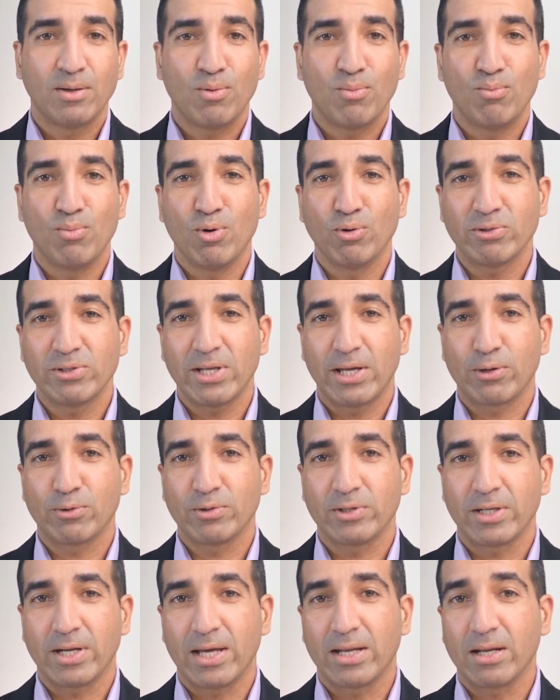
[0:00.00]
Most
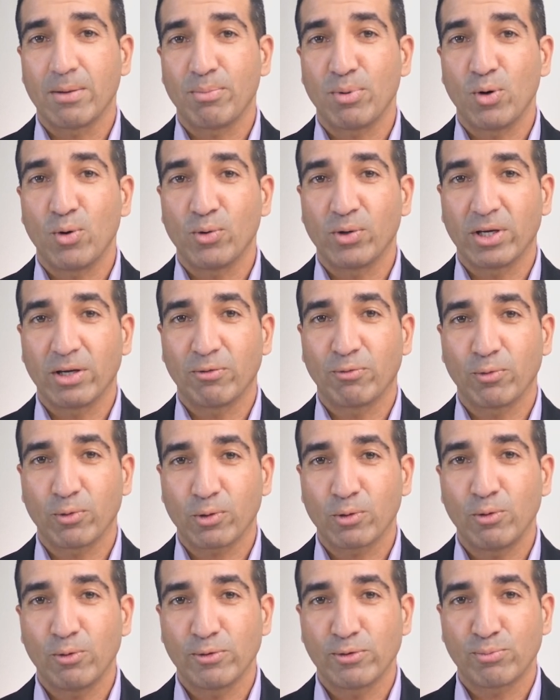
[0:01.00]
lenders that end up owning a
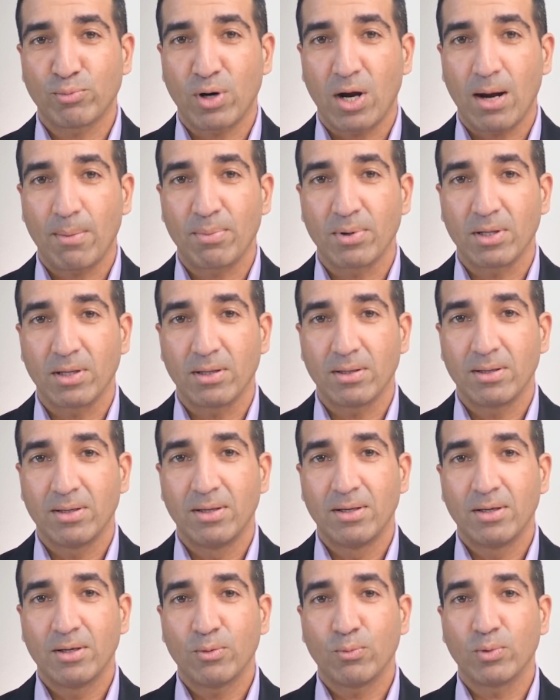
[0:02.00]
foreclosed property
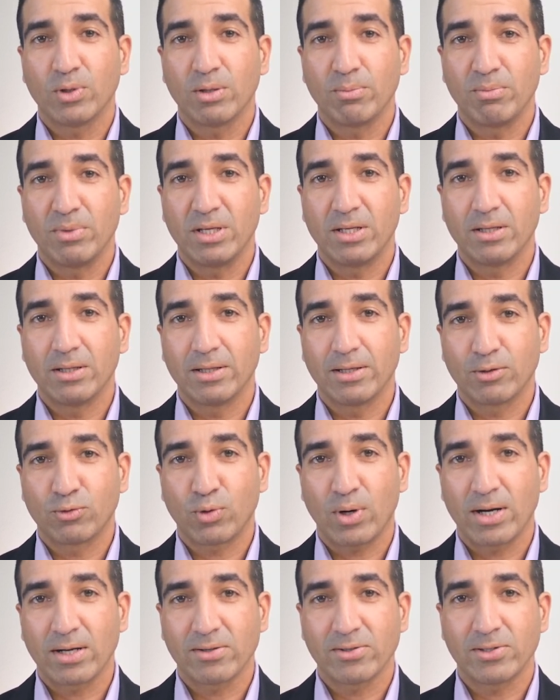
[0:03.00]
will immediately
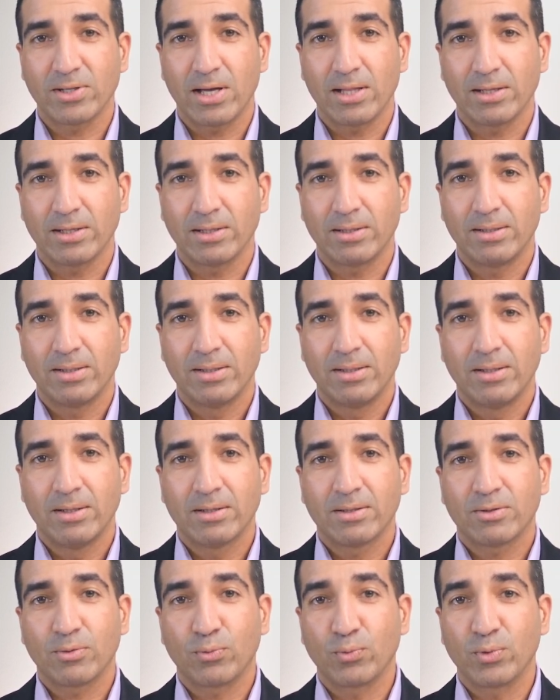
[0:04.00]
try to sell it
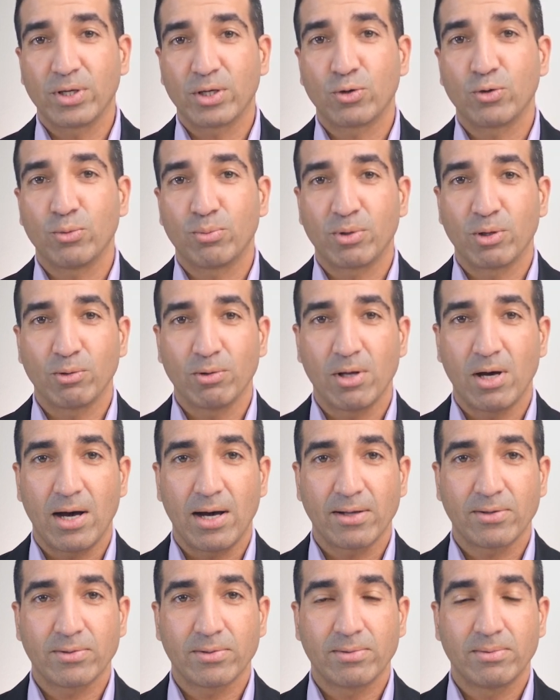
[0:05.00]
to recoup their
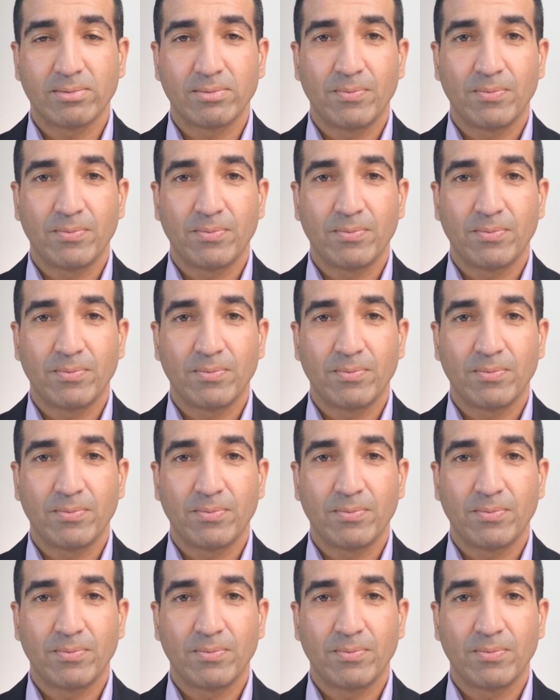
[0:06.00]
loss.